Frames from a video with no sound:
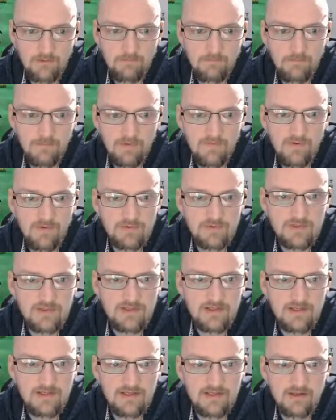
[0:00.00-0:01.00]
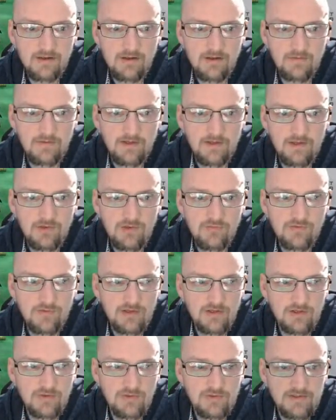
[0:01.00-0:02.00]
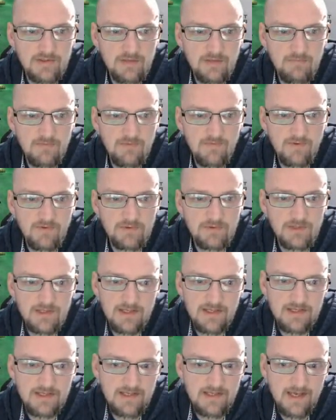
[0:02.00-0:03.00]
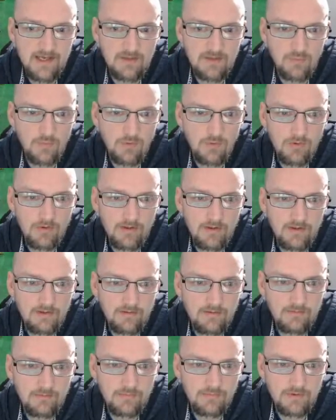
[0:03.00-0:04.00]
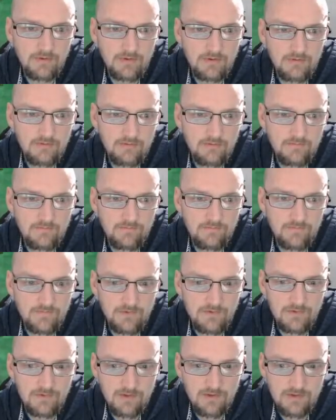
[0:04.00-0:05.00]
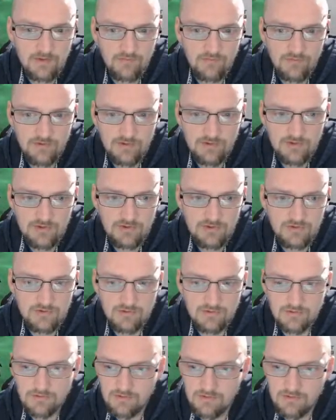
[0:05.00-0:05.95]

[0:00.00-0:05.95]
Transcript: Bivold's nearly... Oh, the heal reduction. I was going to say, Bivold's nearly dead. Why? But got the heal reduction on.